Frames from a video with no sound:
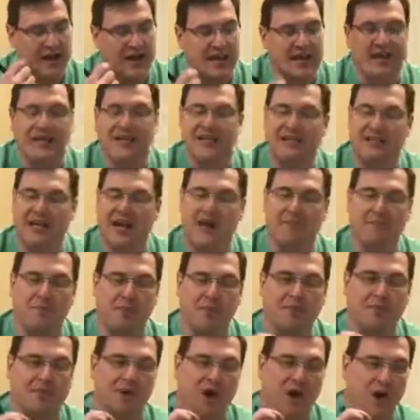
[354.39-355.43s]
Any type
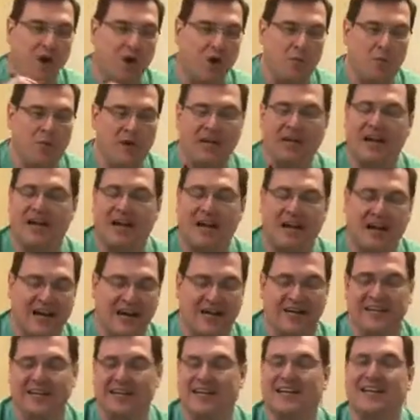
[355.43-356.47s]
of open
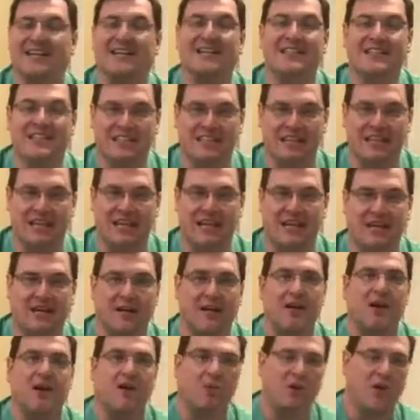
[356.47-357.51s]
cut in the skin
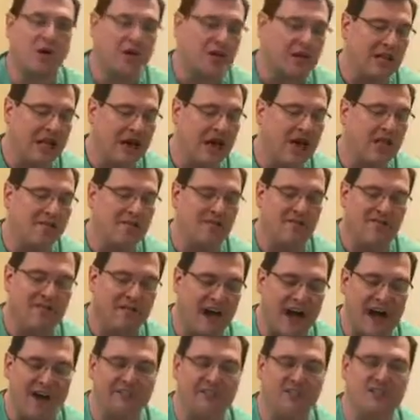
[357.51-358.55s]
will allow the
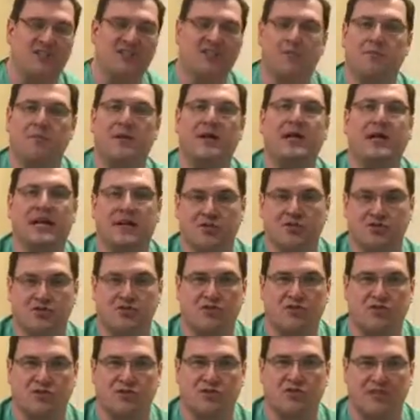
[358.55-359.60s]
virus to be
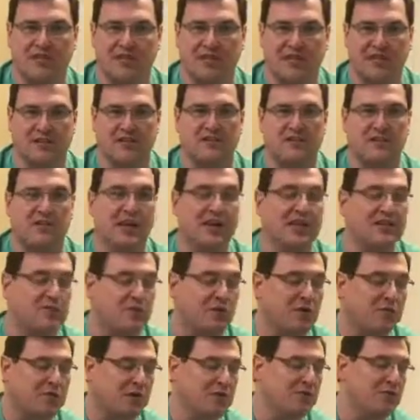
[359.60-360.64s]
introduced in. So that's
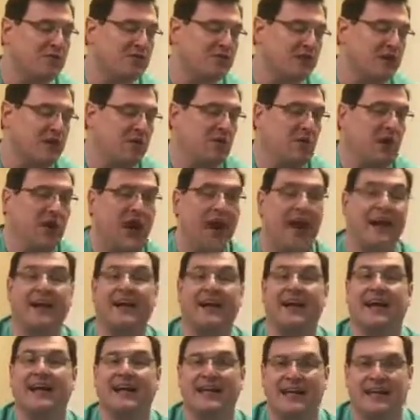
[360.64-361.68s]
where people say, well, how
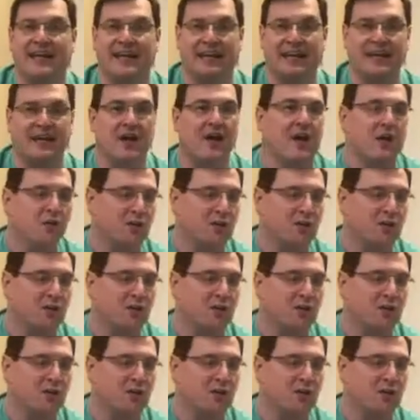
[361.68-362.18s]
did I get it?